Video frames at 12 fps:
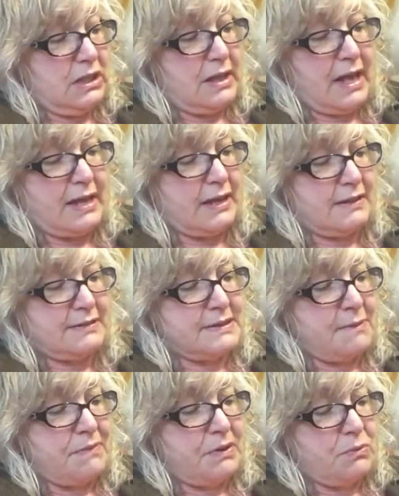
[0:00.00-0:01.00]
Like
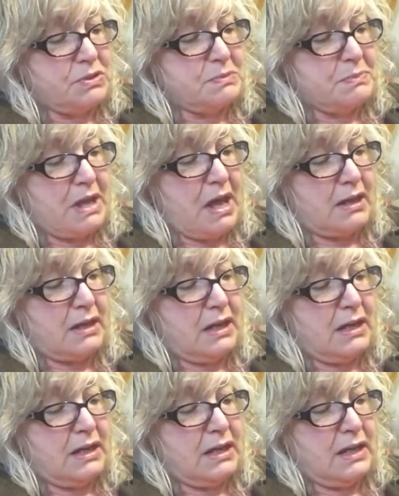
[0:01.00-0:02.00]
something was blocking
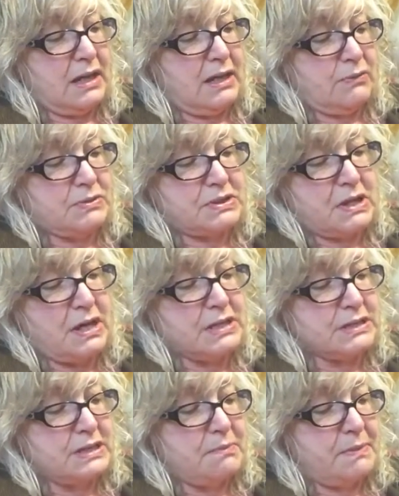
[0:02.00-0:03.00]
it and it was
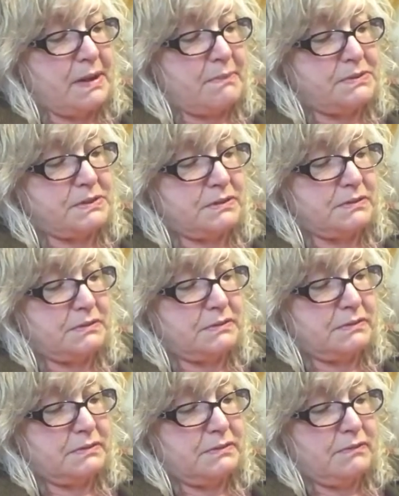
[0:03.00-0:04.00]
causing the pipe to
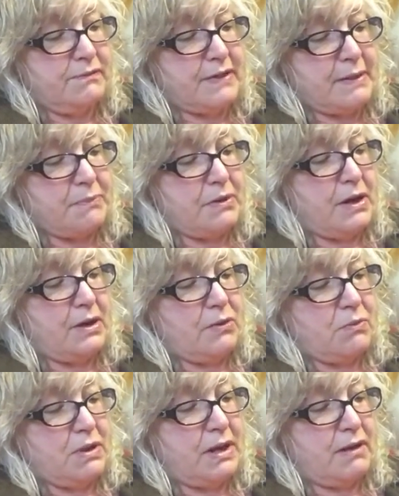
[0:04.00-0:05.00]
vibrate or
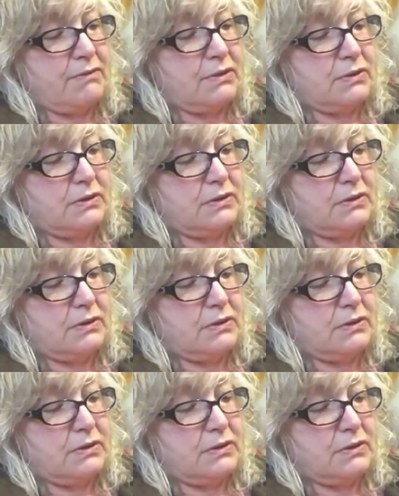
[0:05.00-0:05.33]
whatever.